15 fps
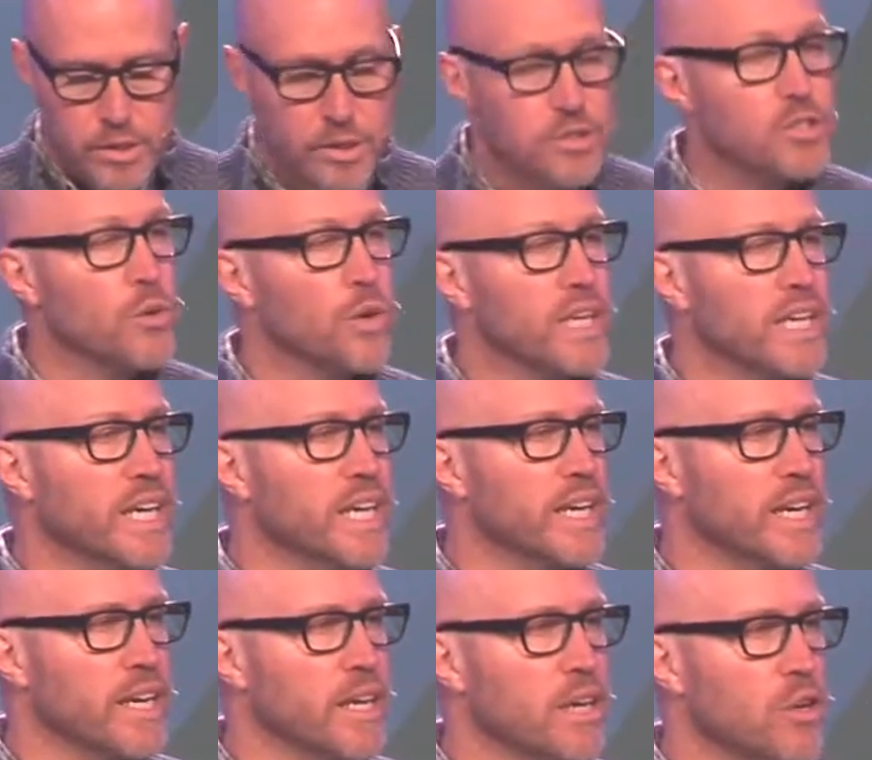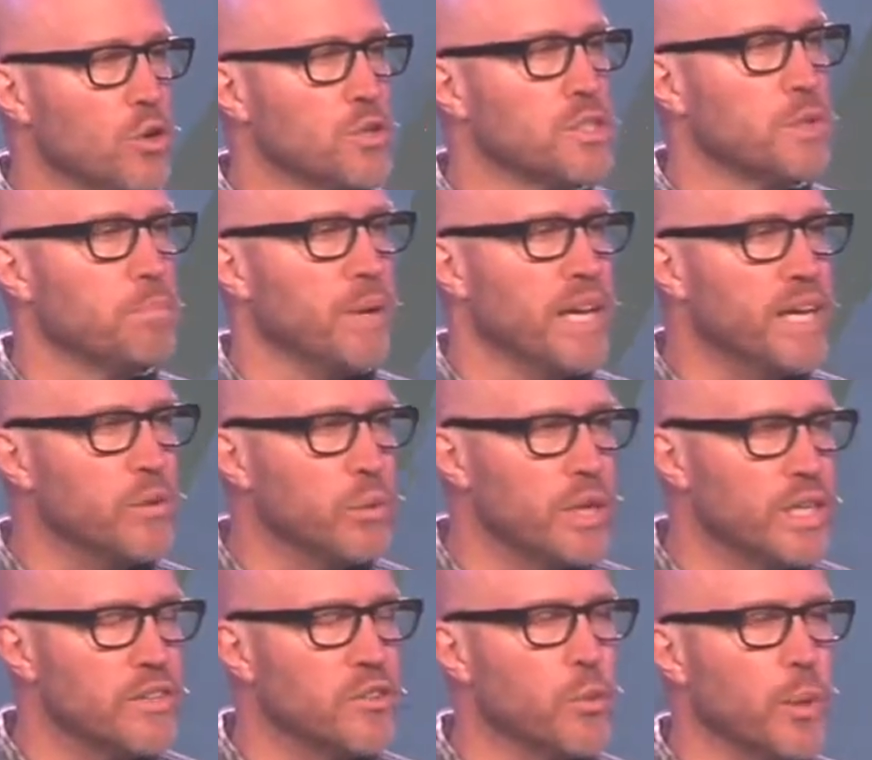So a king holds a
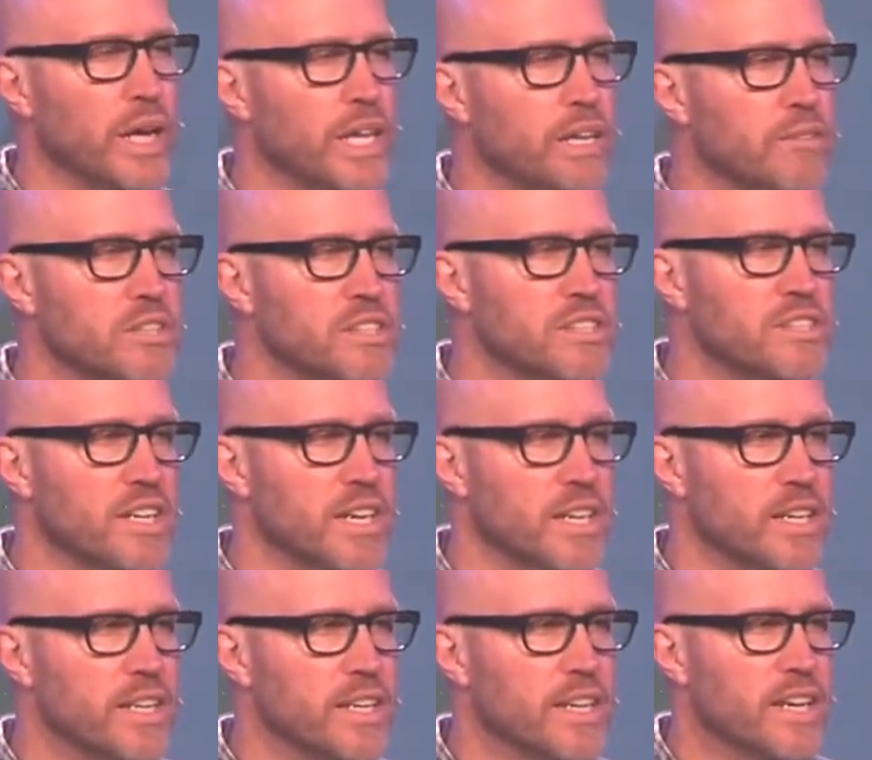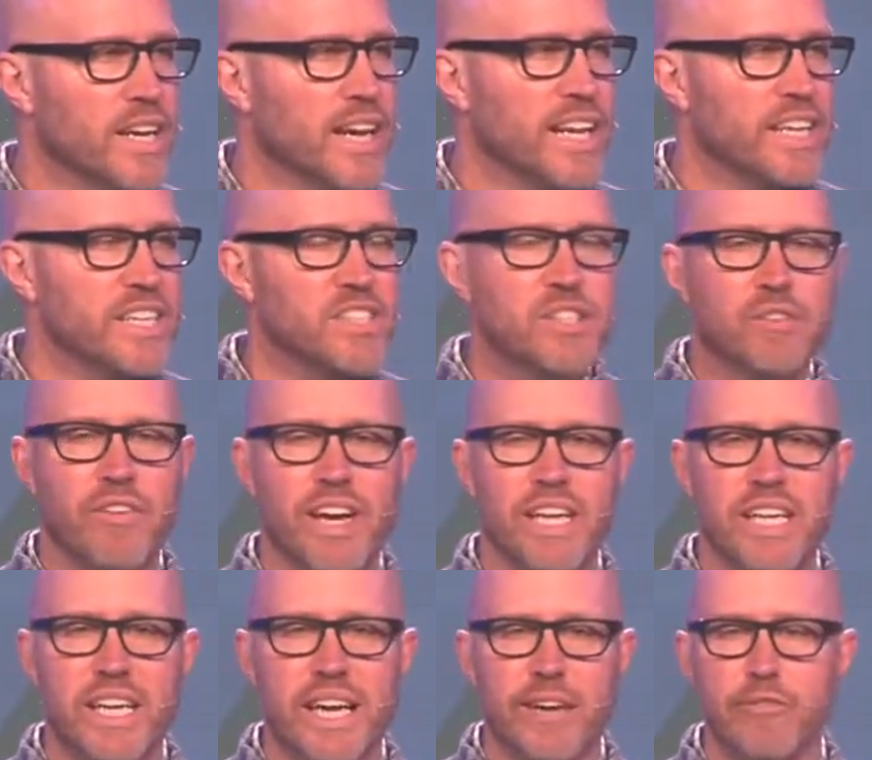banquet, the wedding of his son, and he's
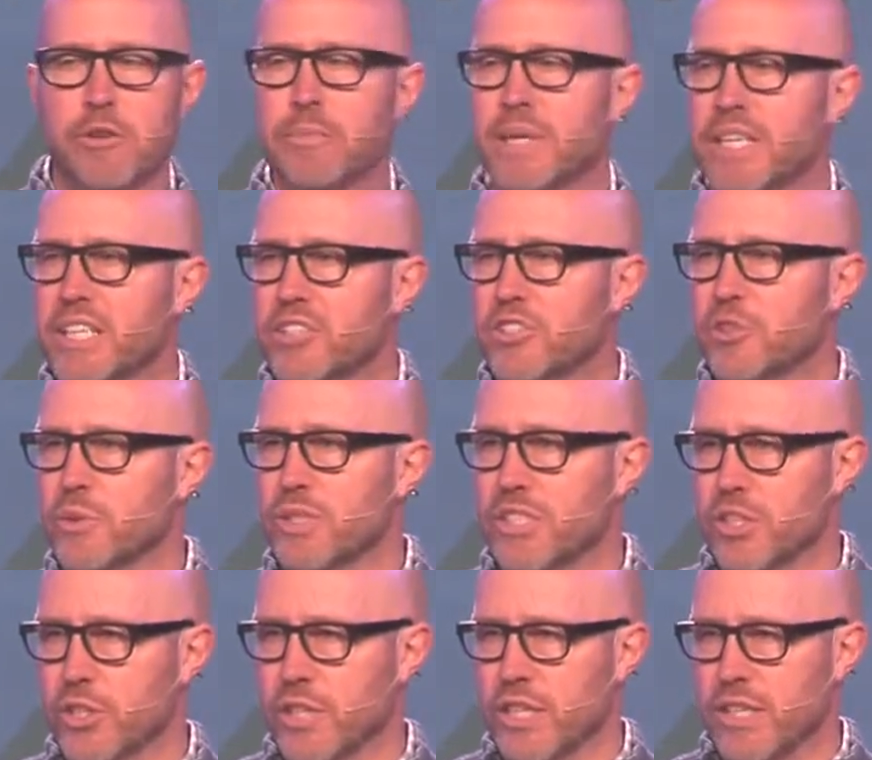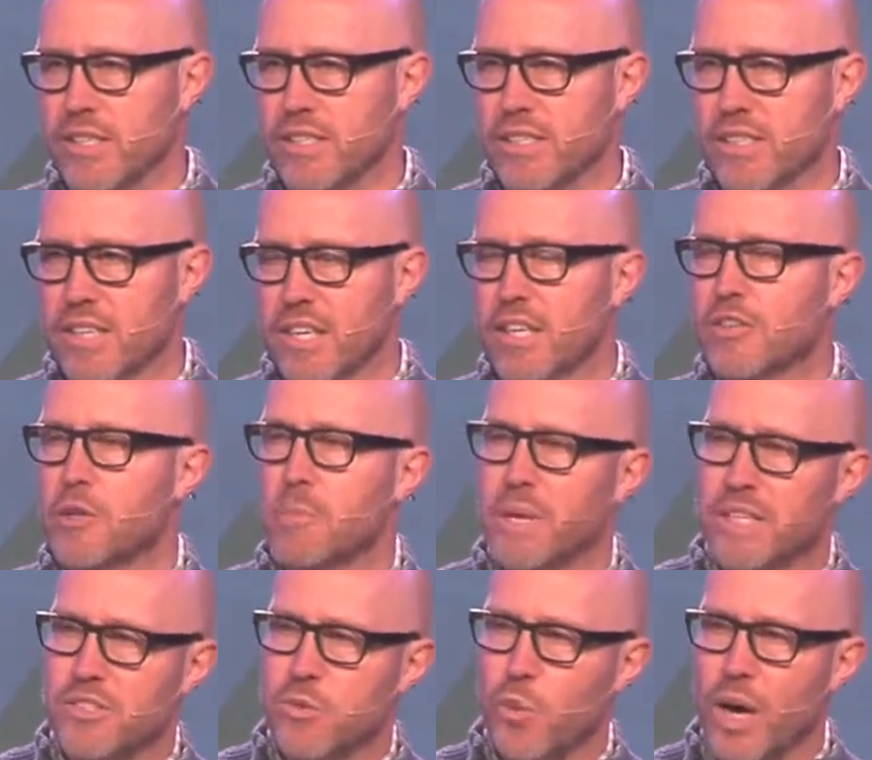inviting everybody into his goodness the
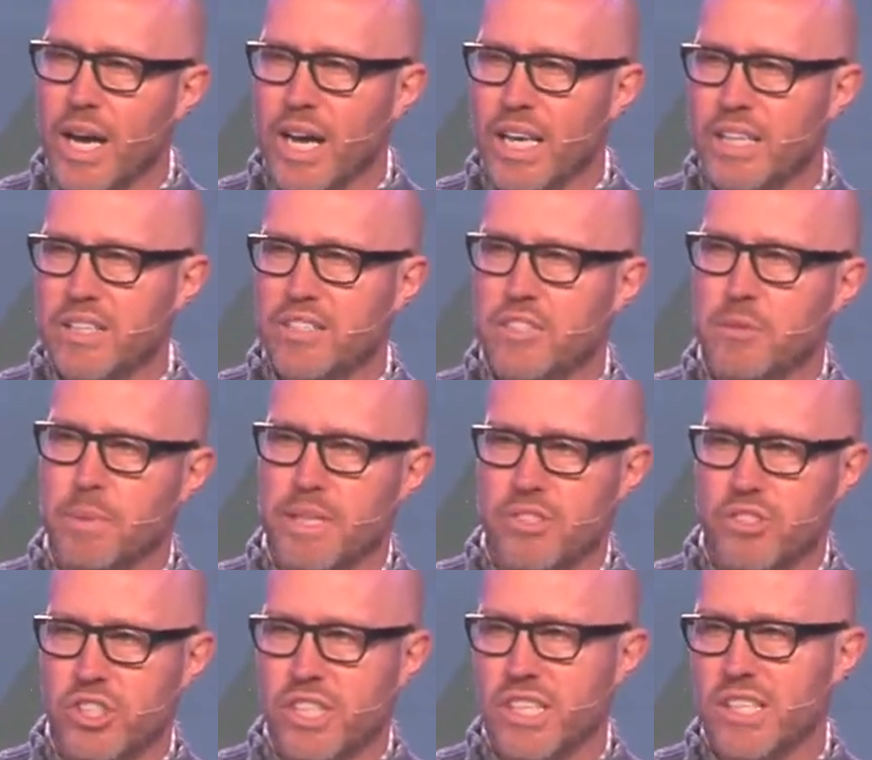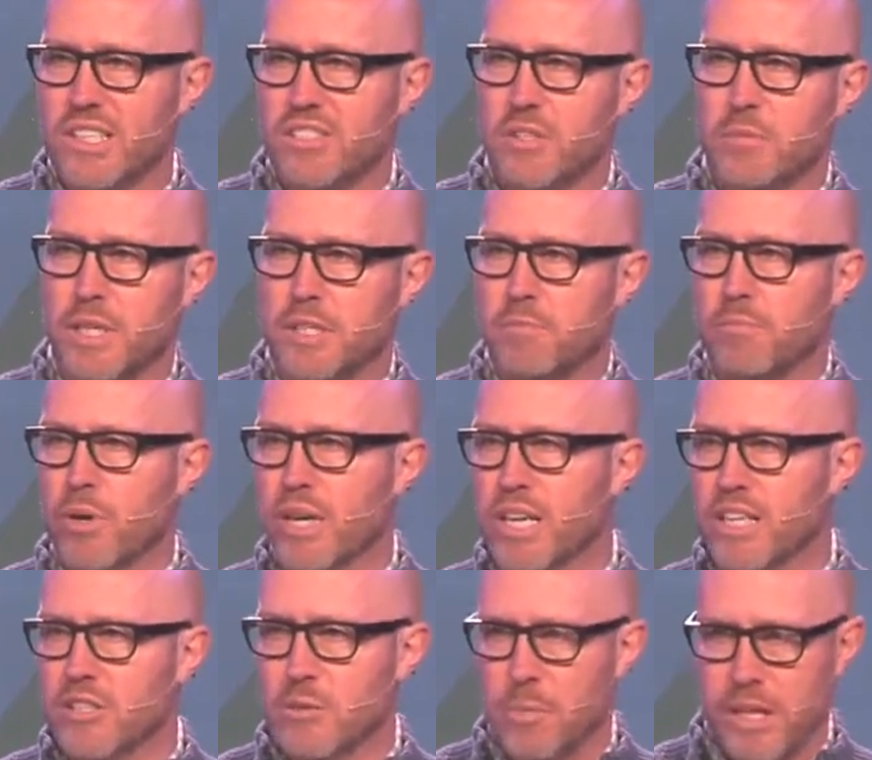best wines, the best cheese, the best
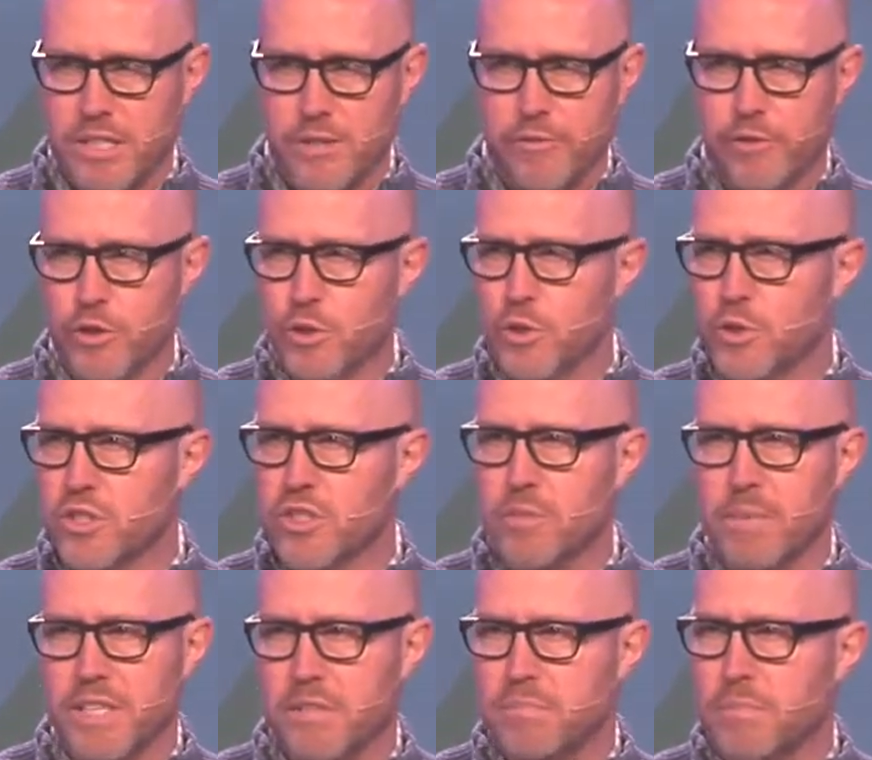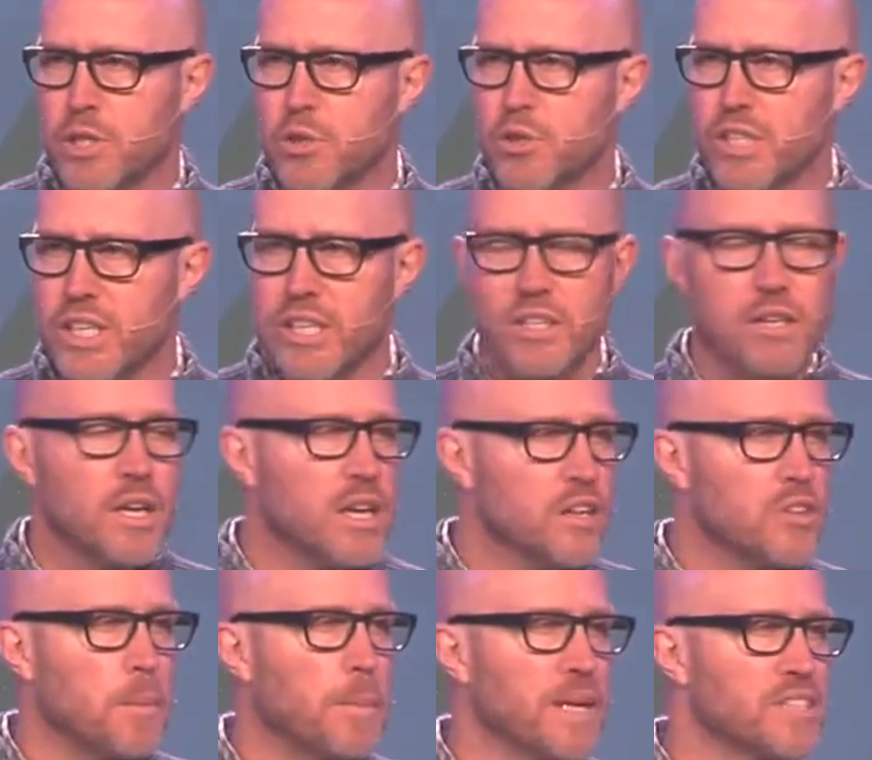bread, the best foods, the best music, the,
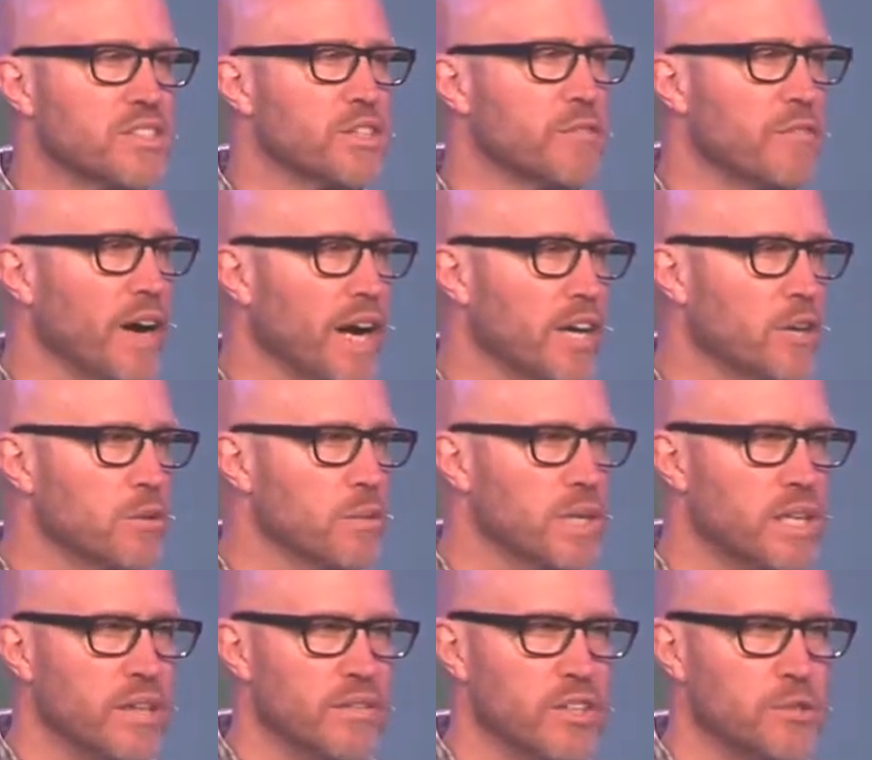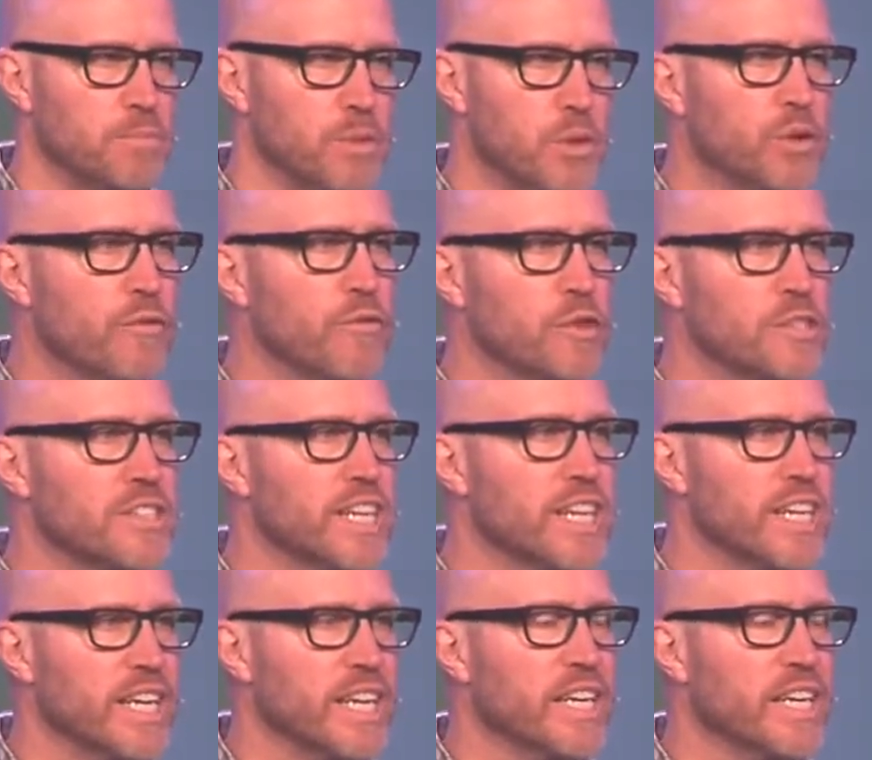the best environment in this beautiful setting.